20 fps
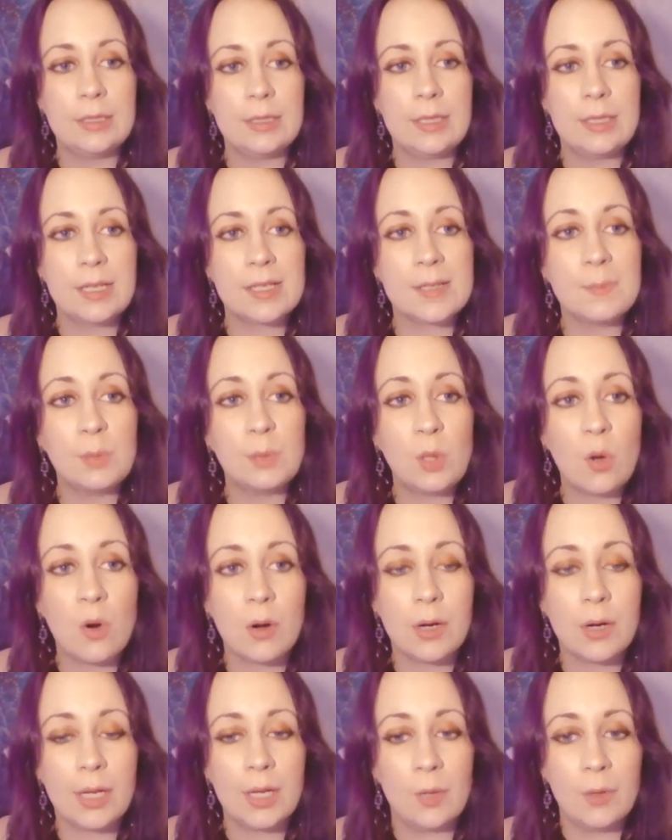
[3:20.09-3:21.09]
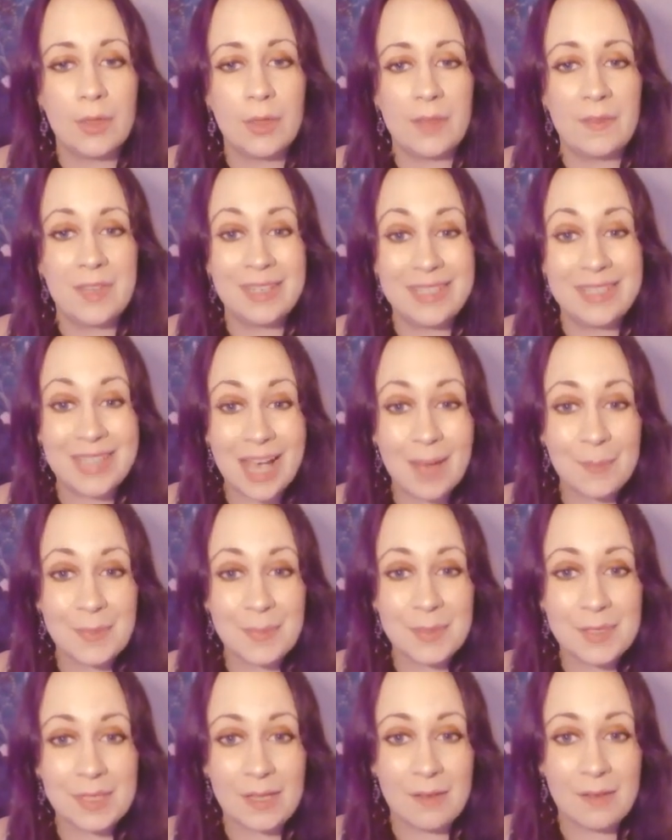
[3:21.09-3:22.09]
exploring within the
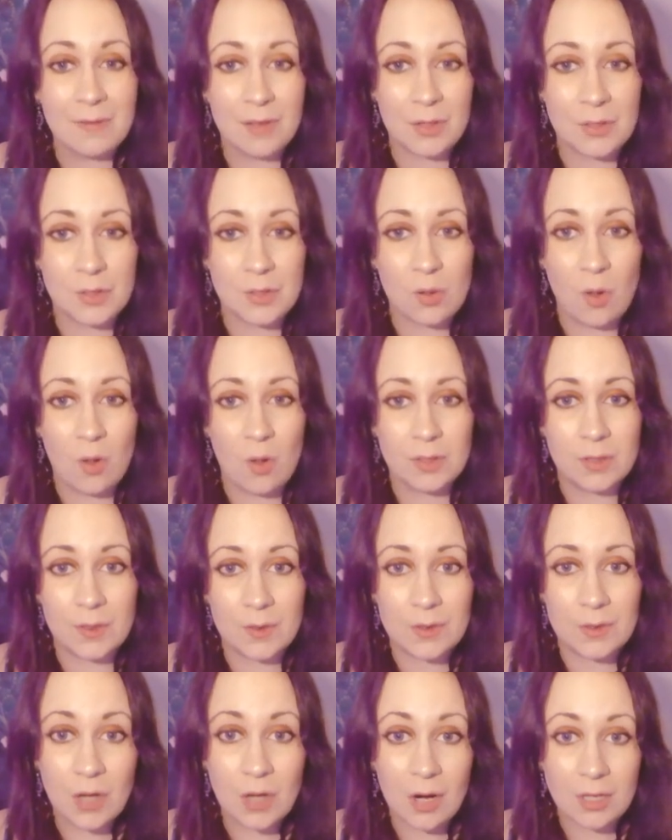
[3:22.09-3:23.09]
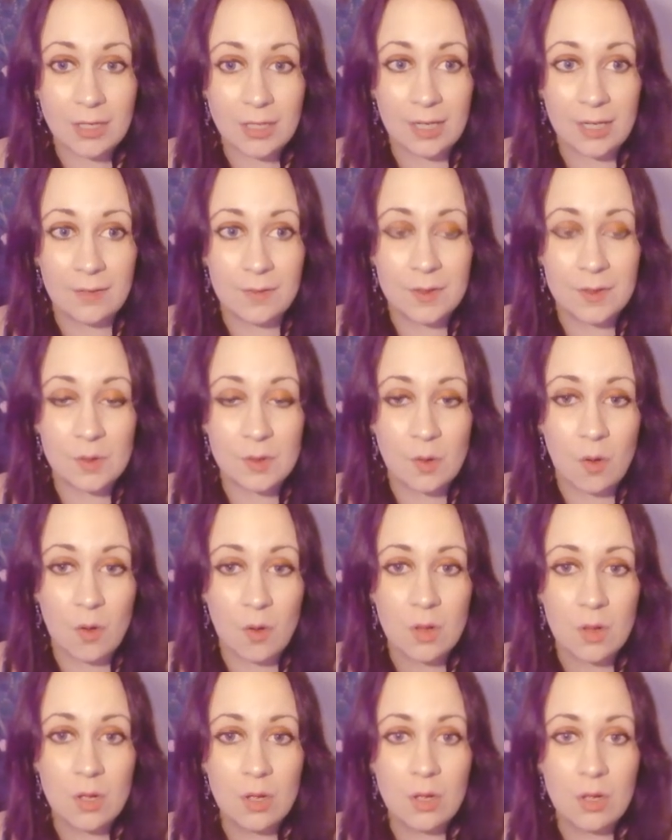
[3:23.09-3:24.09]
depths of their souls in the dark night of the soul,